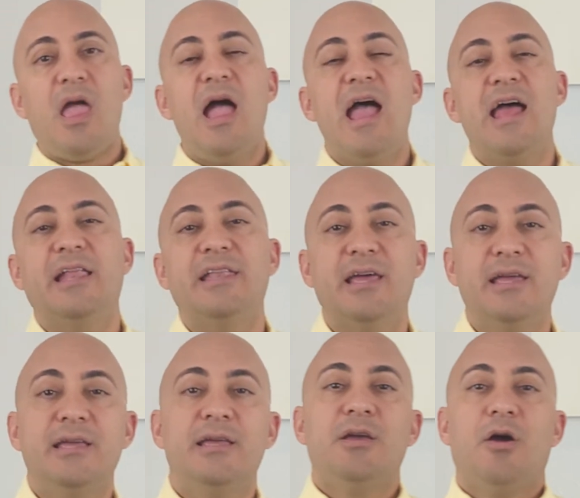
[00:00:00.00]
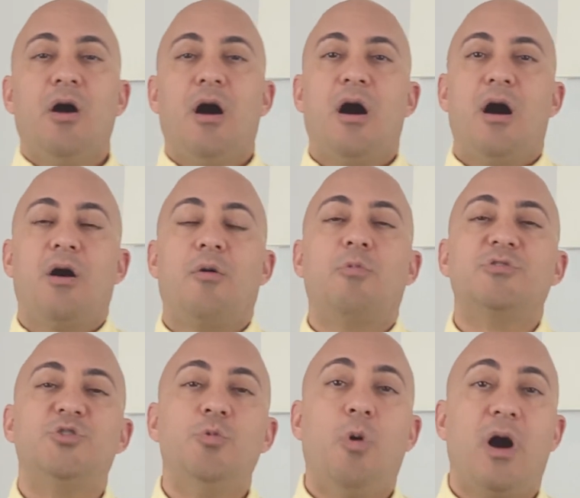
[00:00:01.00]
and what
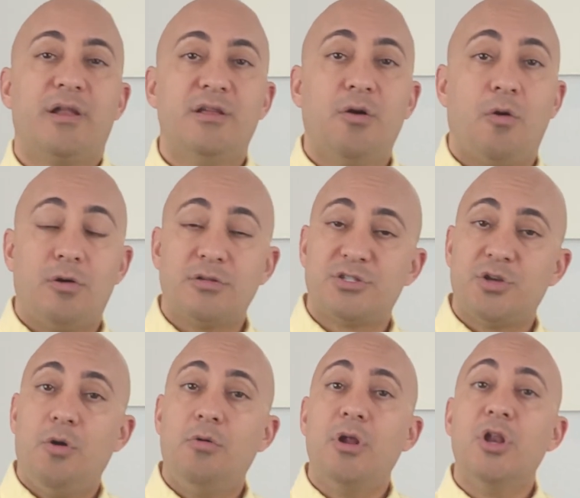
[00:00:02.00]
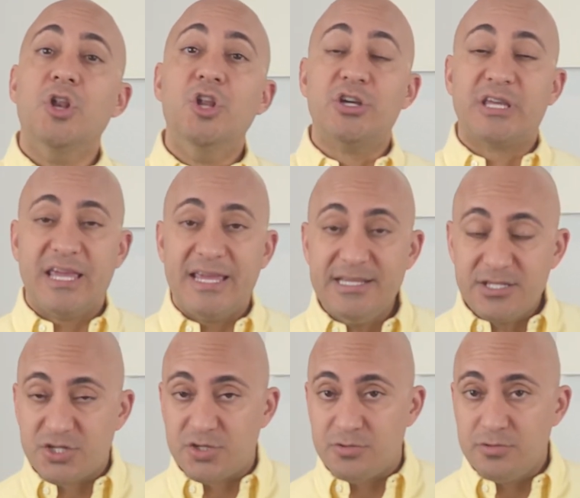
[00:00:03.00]
you want to also look
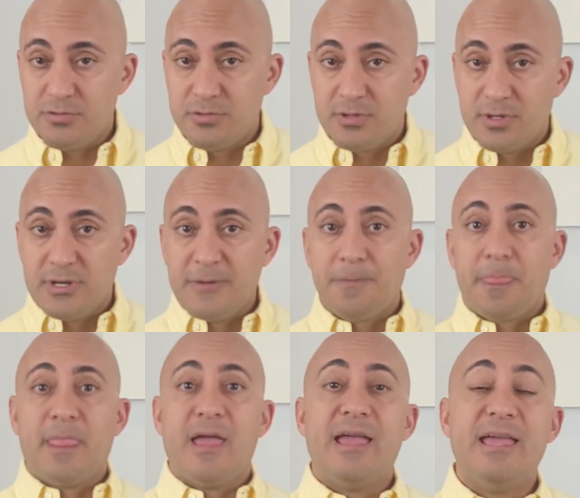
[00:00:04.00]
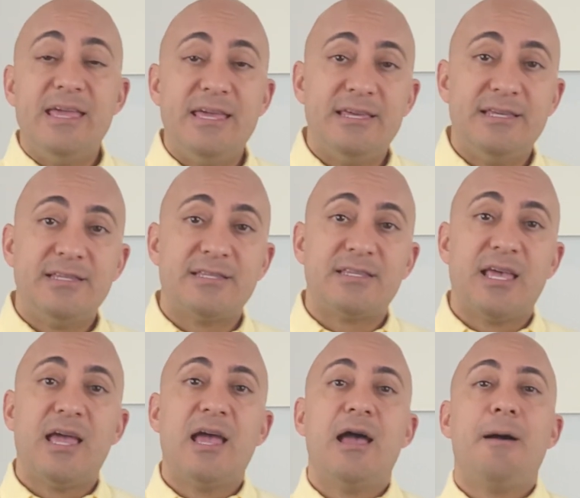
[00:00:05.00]
into is
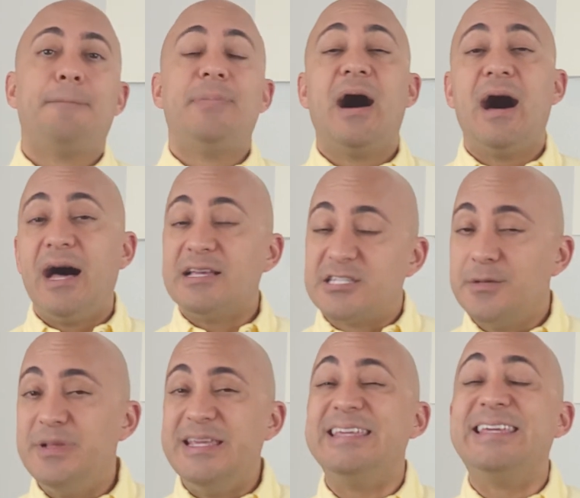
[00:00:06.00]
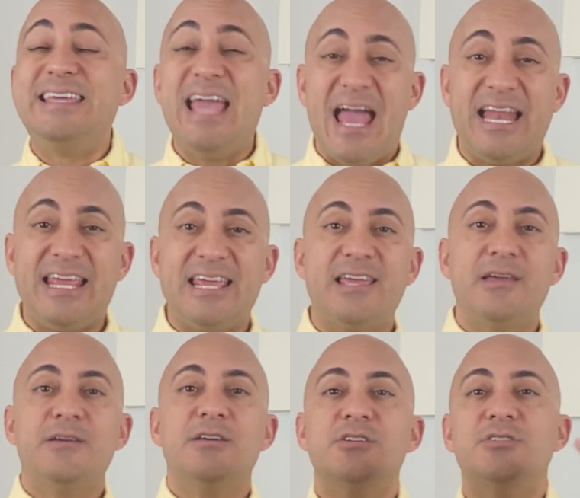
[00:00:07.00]
possibly getting
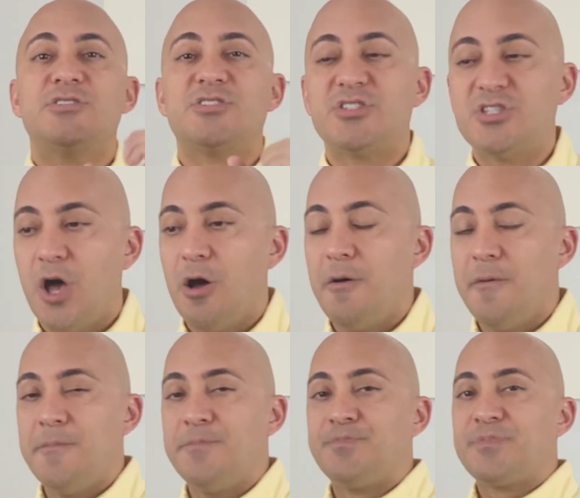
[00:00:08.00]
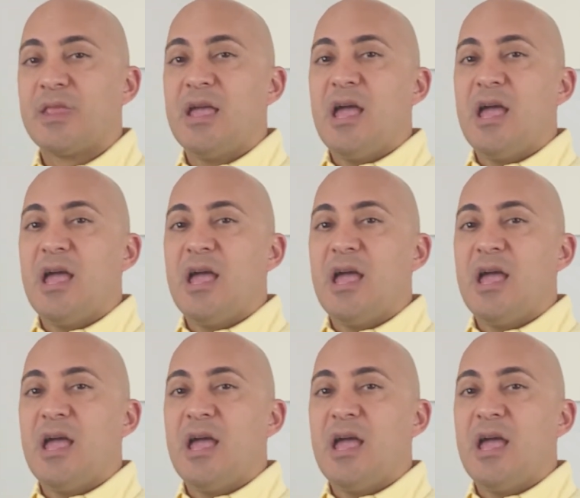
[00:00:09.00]
someone